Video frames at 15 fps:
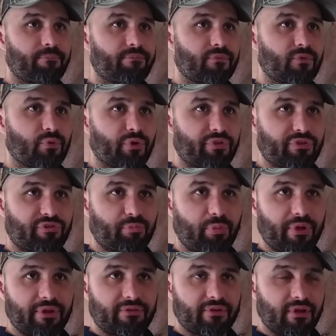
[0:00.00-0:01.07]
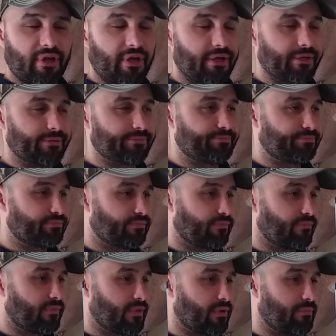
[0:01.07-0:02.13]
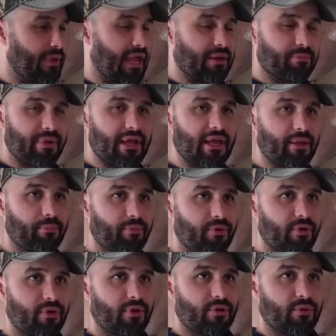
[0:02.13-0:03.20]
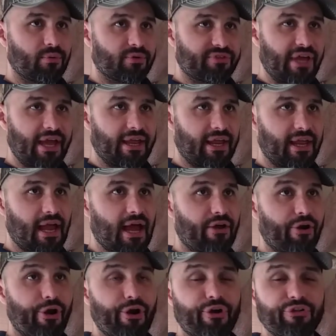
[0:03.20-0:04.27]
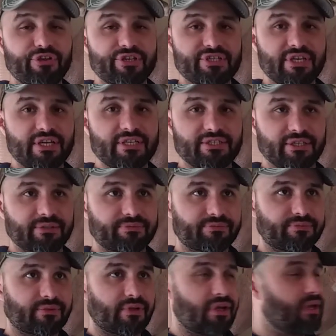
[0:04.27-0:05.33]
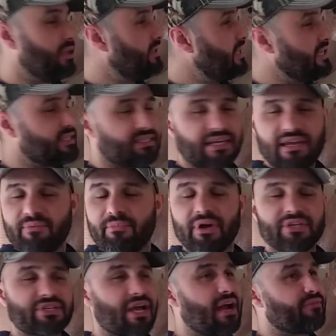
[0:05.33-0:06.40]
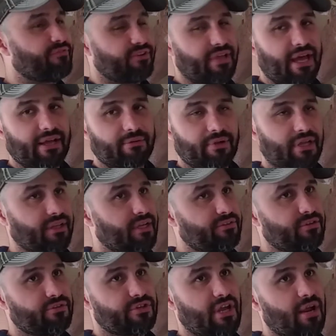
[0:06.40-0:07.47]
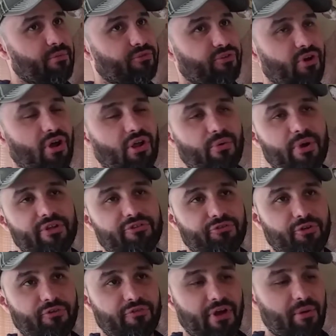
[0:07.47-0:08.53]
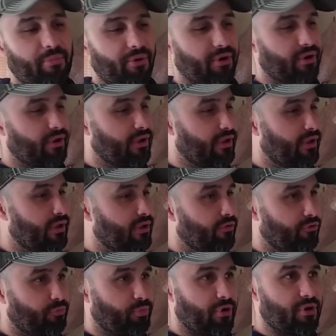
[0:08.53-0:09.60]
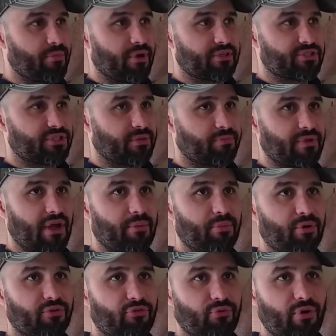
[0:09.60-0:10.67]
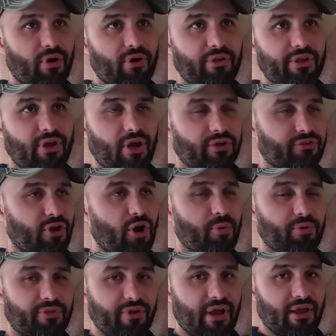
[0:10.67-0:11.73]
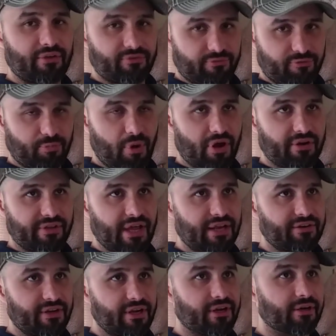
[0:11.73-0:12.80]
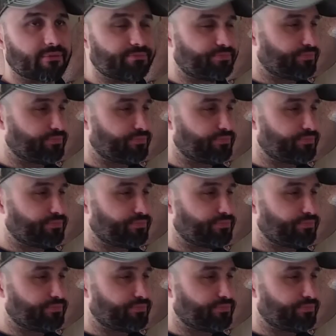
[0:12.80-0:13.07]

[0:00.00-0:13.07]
with the split main beam was hanging out early season. Didn't see him much after that. I let those cameras go all the way until November. It was pretty much September through early October that I spotted that deer.